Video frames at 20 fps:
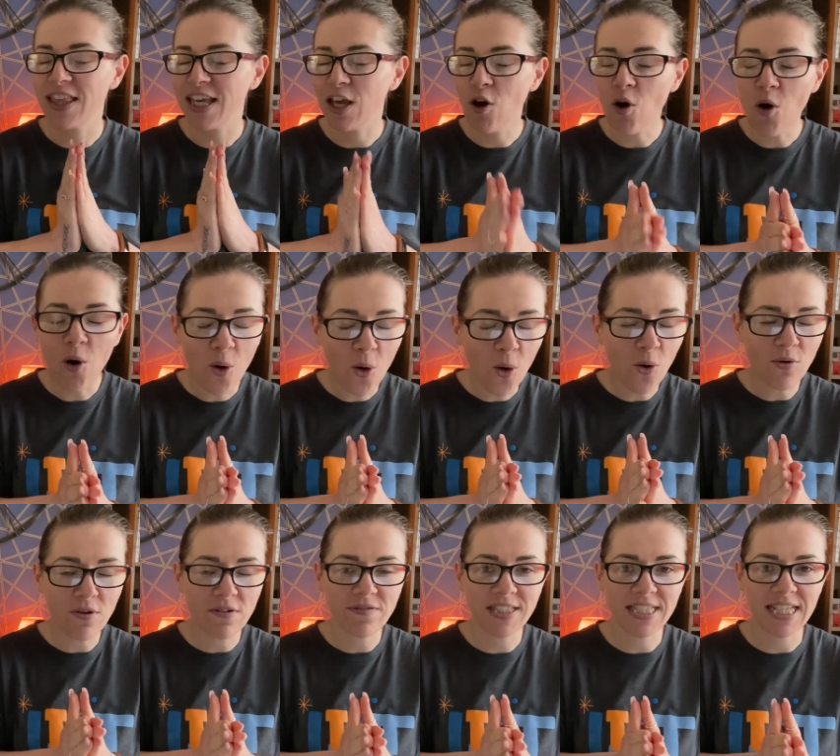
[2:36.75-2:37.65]

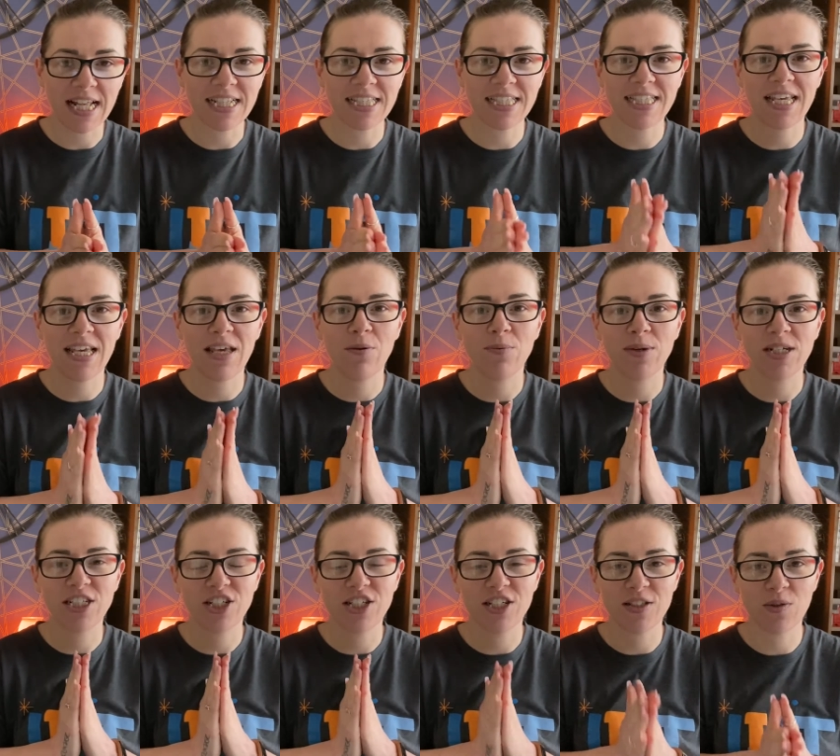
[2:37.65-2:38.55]
core of Scentsy,
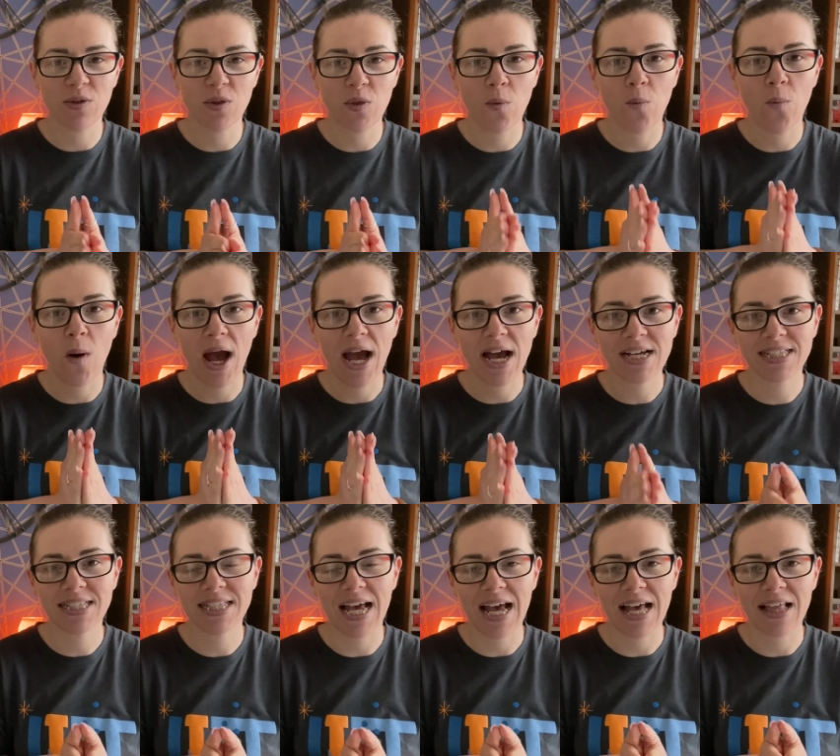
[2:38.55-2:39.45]
which is the
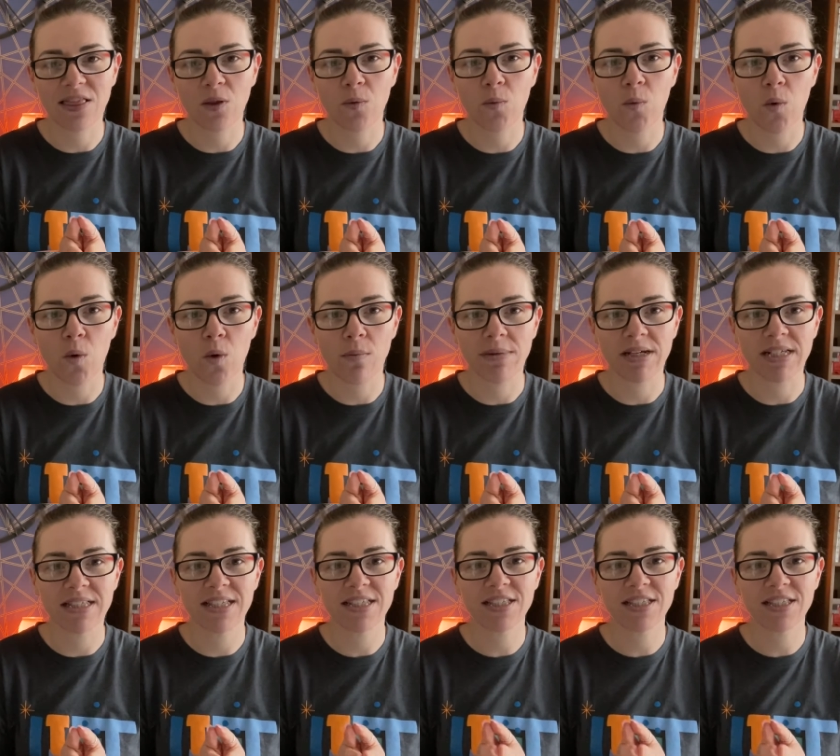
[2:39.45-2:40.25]
wax and the warmers.